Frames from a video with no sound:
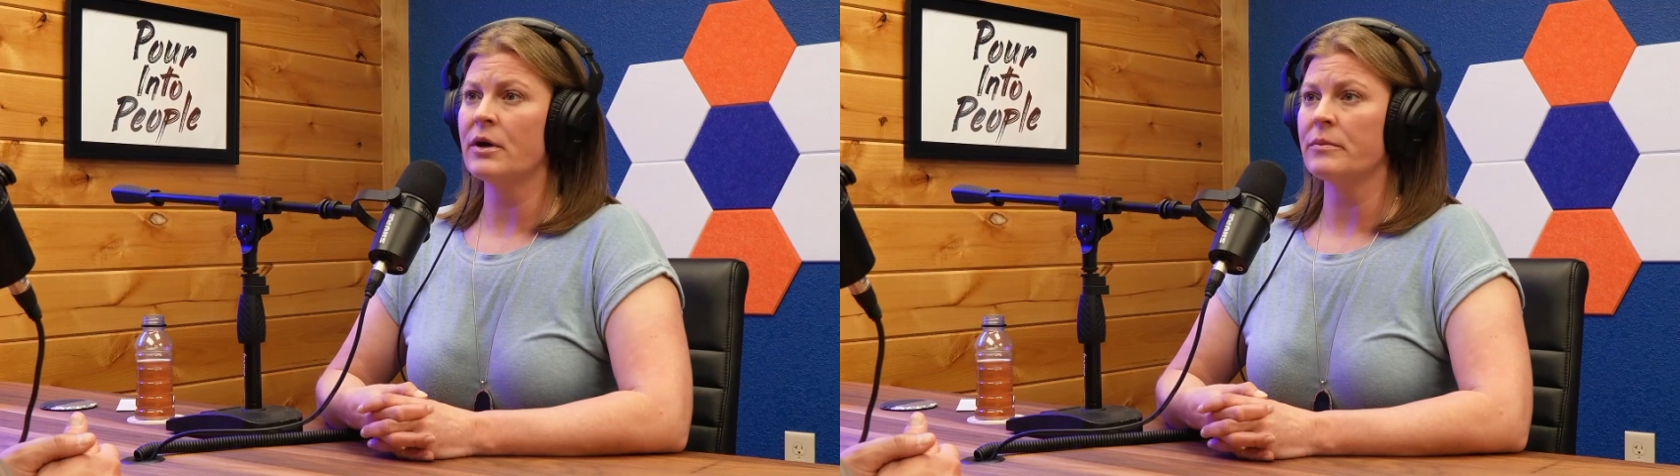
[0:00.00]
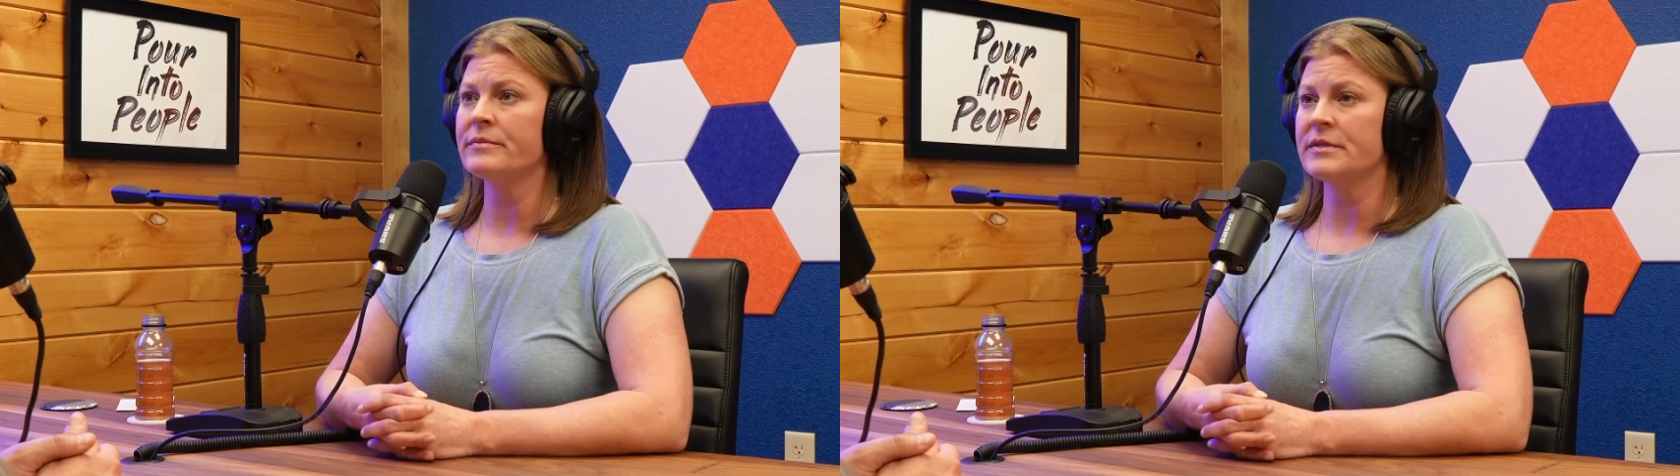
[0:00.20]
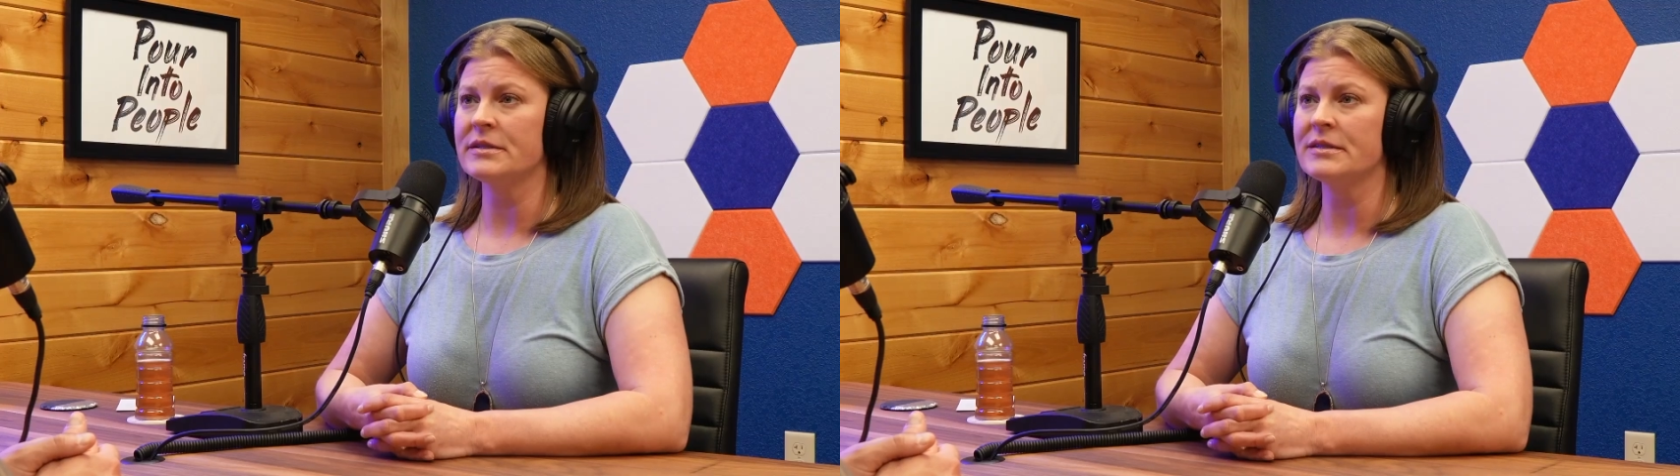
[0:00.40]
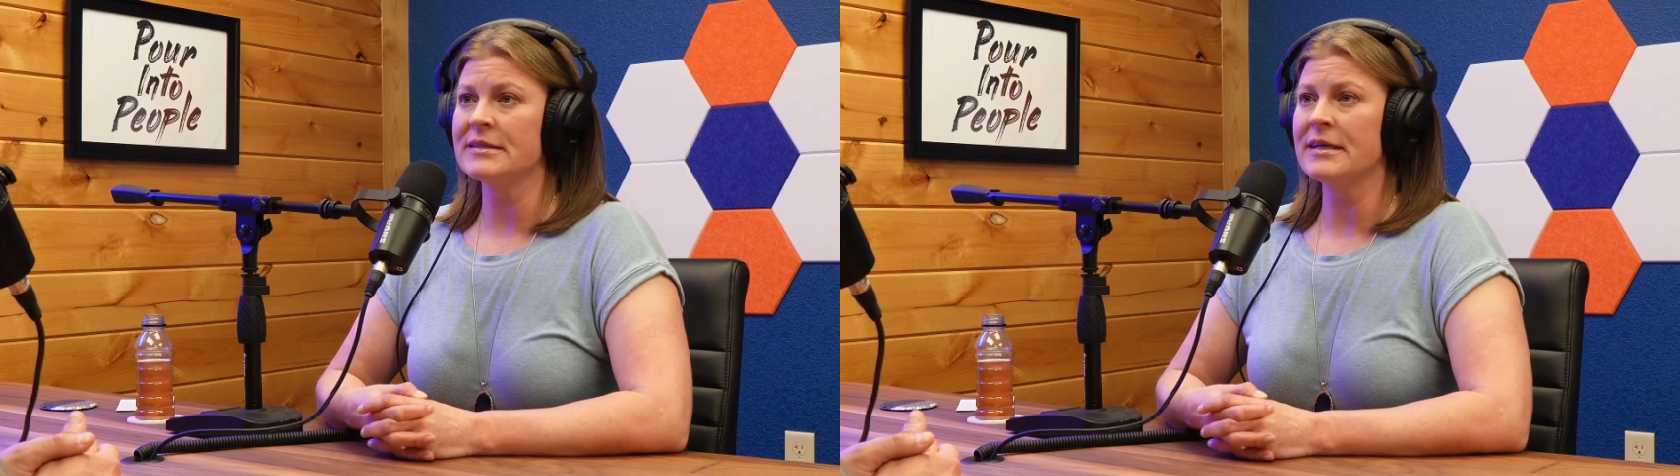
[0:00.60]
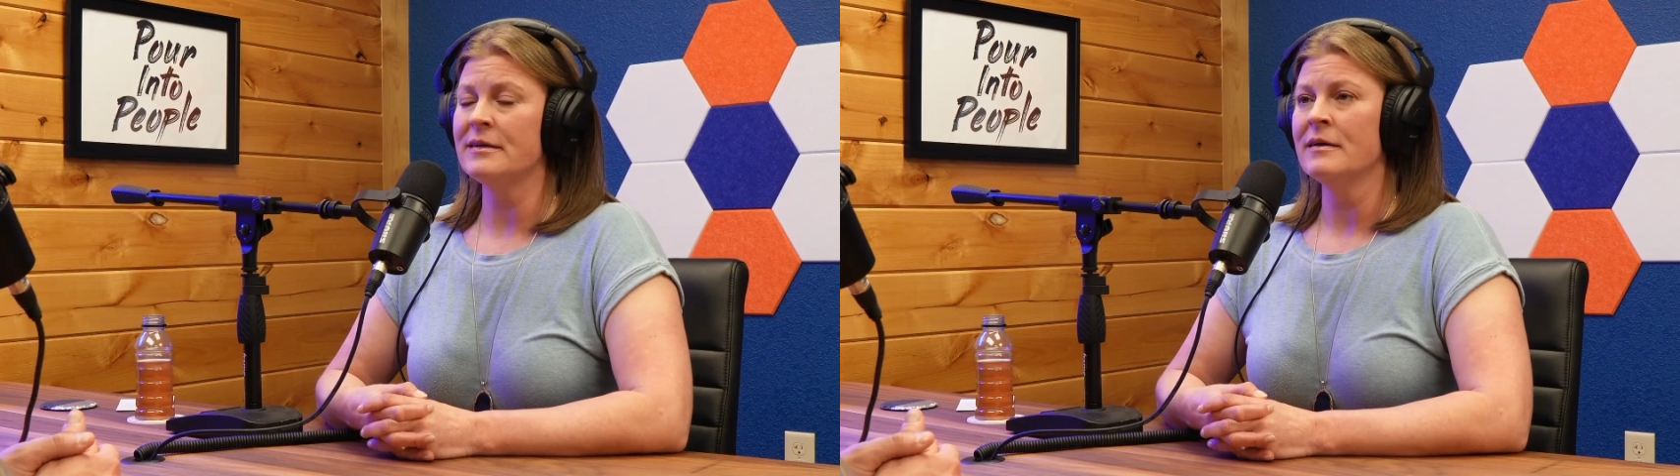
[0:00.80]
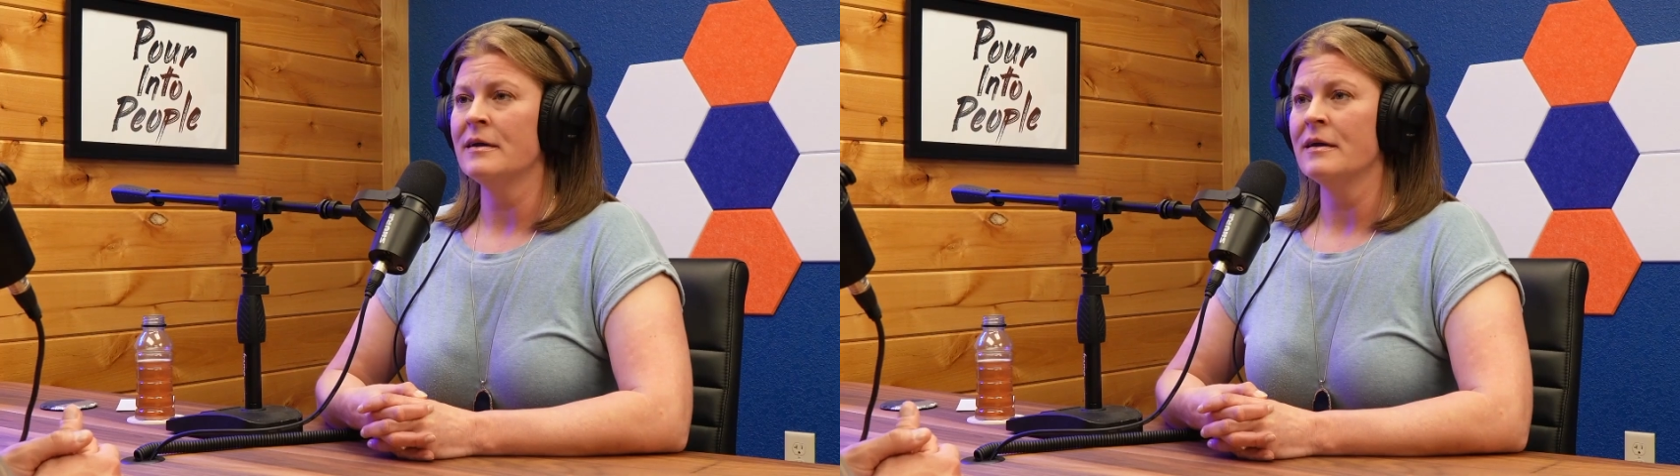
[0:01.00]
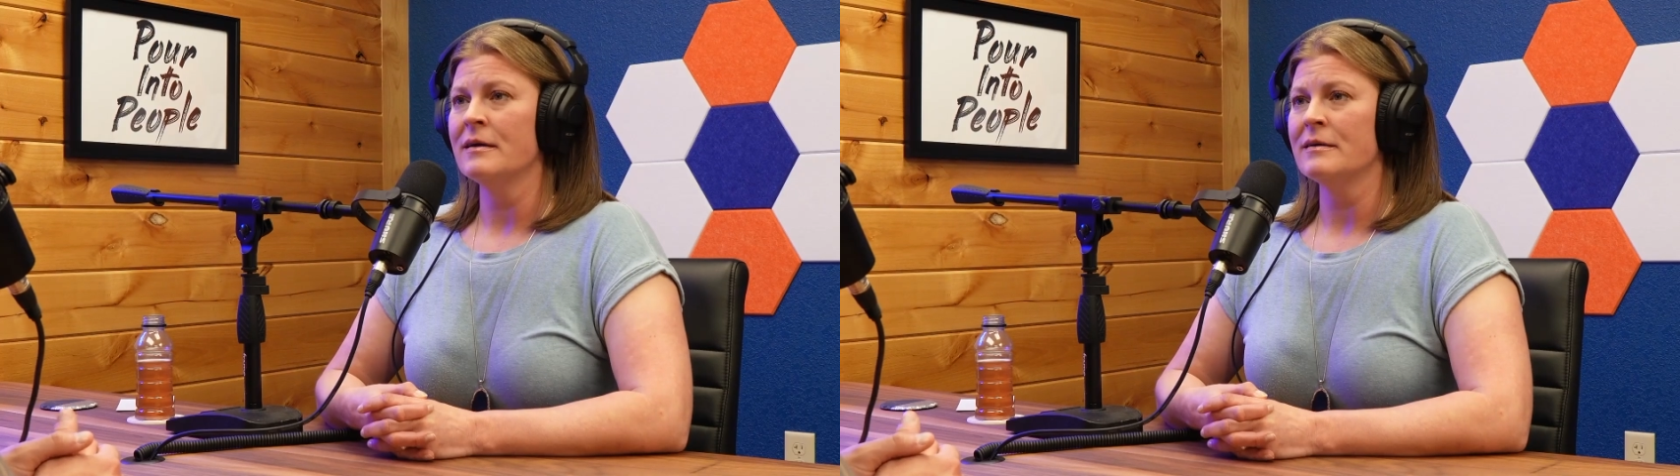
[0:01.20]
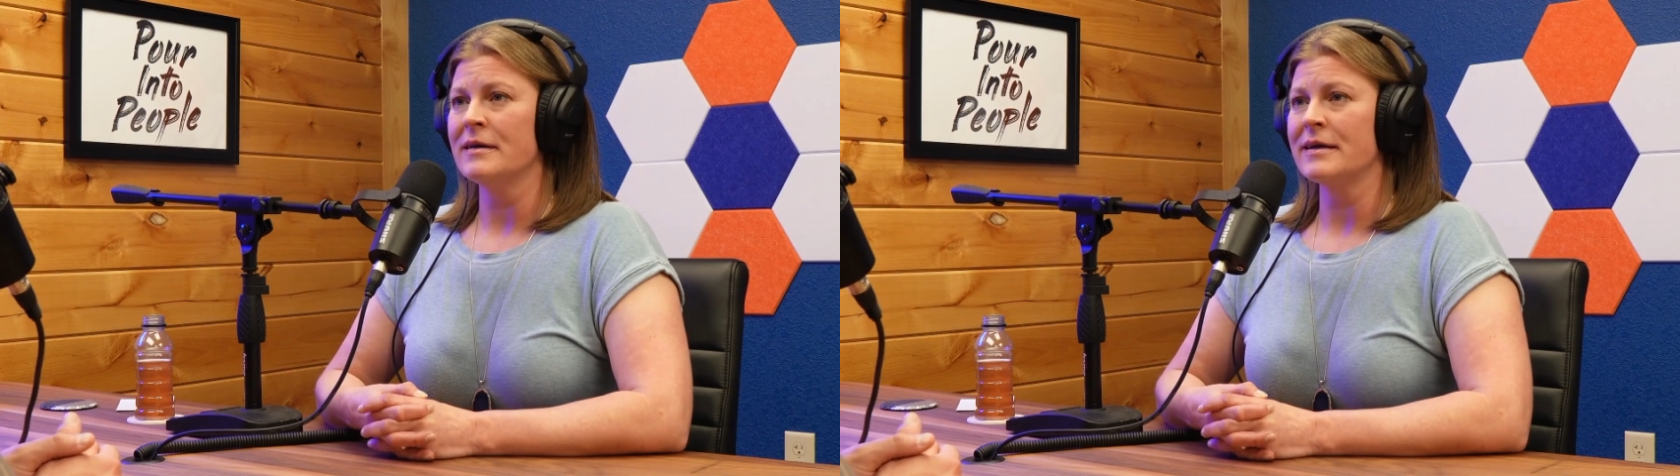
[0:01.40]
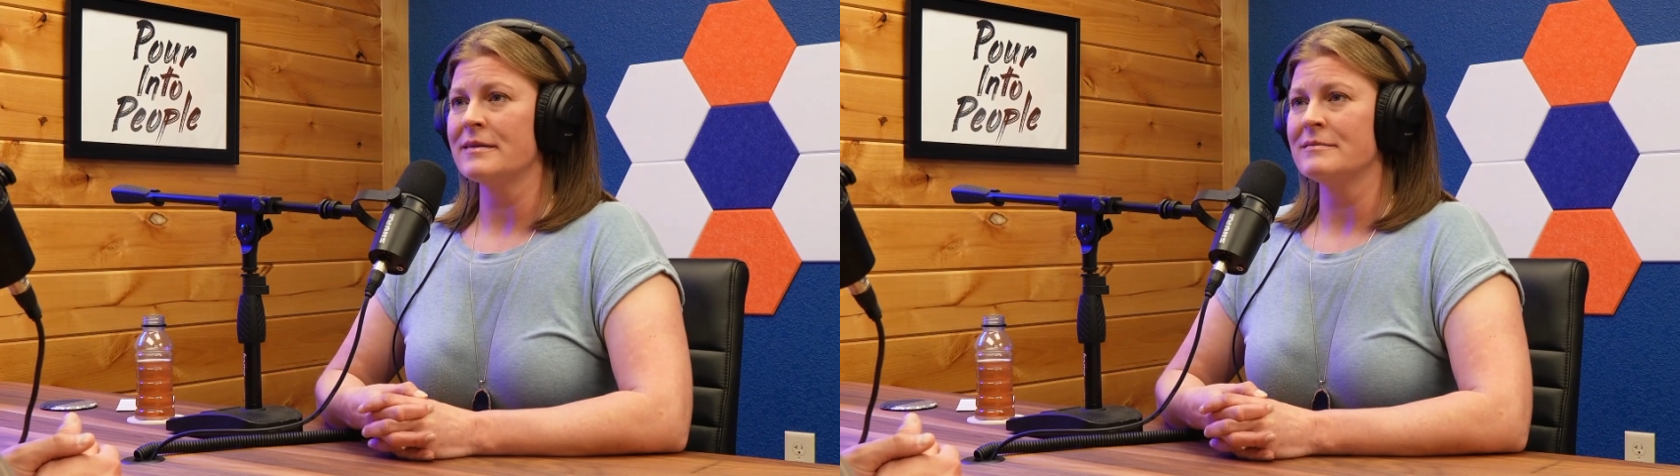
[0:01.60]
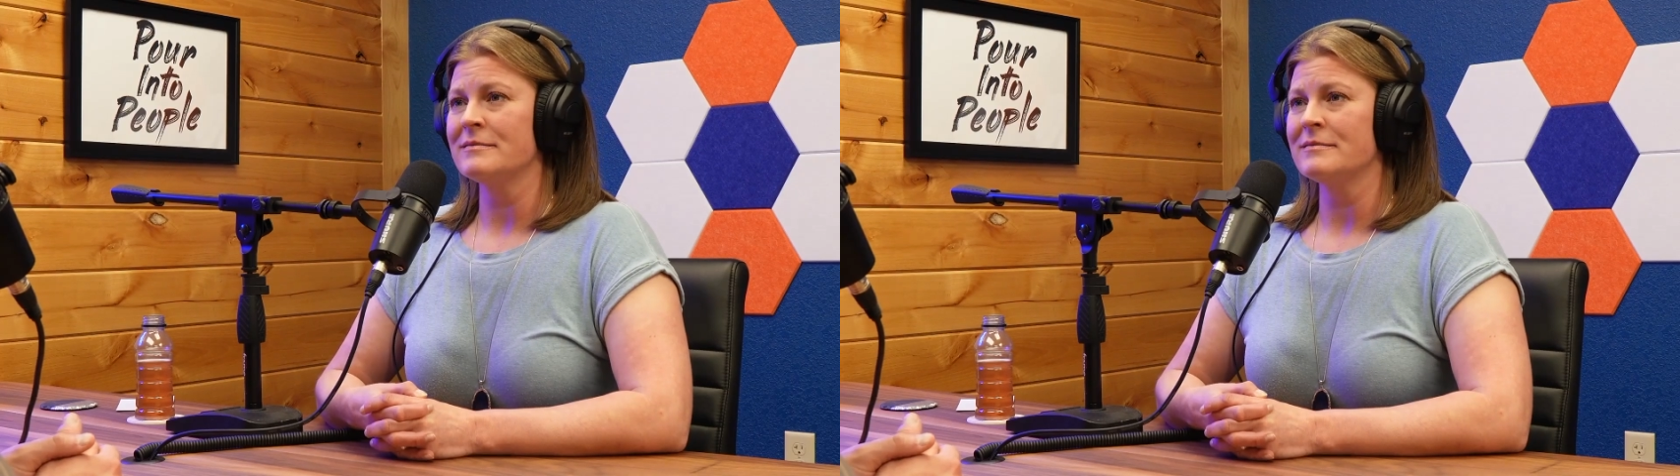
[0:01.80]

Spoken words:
no, seriously. Like,